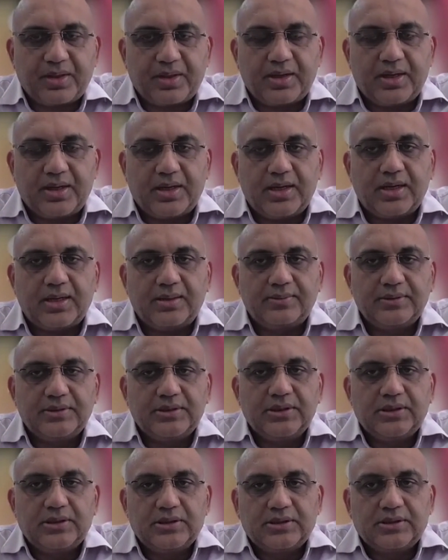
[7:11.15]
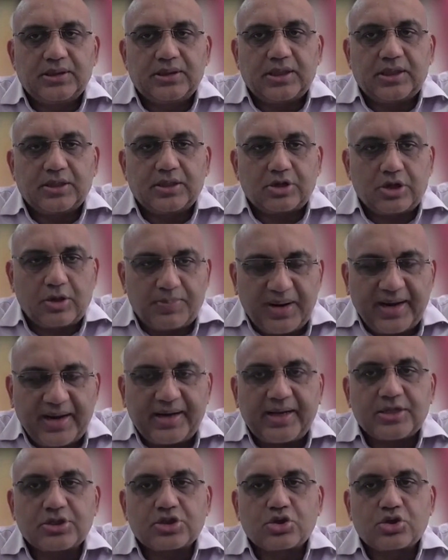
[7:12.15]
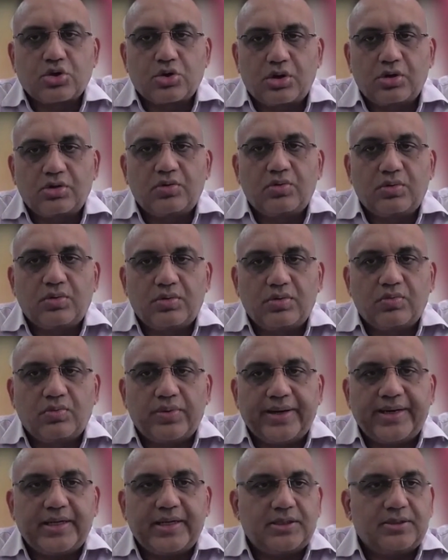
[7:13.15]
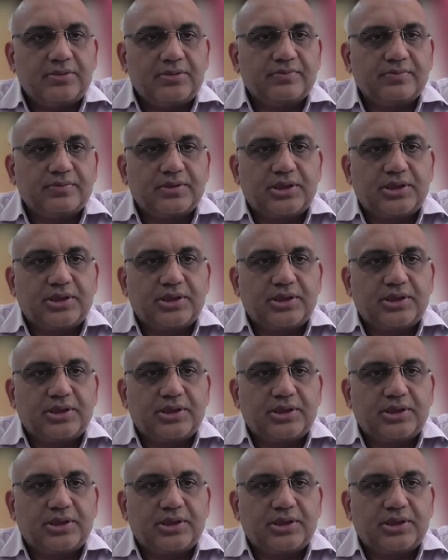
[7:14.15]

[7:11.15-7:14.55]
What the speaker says: Uh, Top line has grown well,